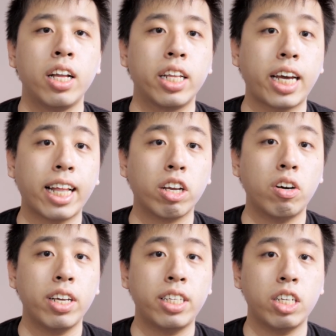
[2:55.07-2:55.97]
The
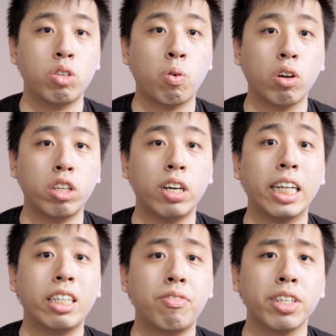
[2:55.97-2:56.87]
categories each quarter
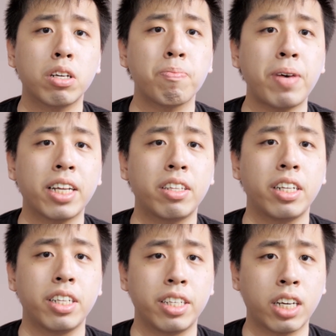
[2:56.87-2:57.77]
are different compared to
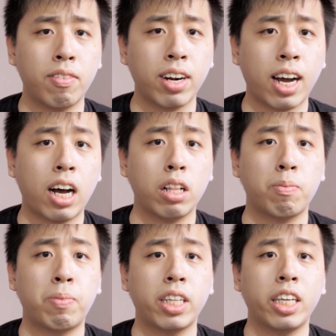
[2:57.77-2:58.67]
the Discover card,
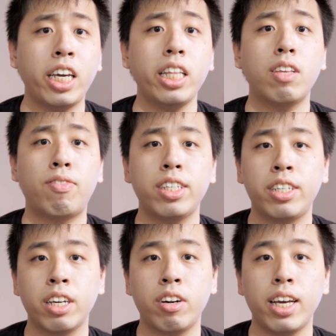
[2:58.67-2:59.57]
but the key
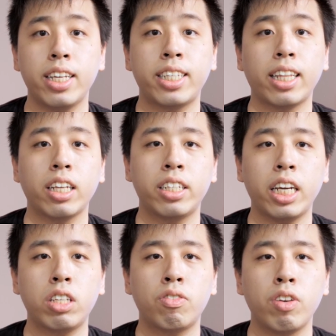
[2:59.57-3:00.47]
difference here is that the
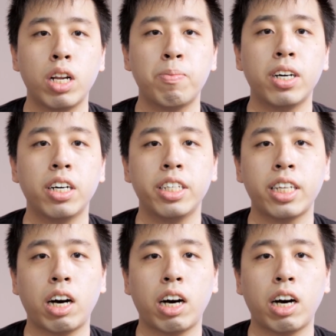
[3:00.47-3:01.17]
Chase Freedom earns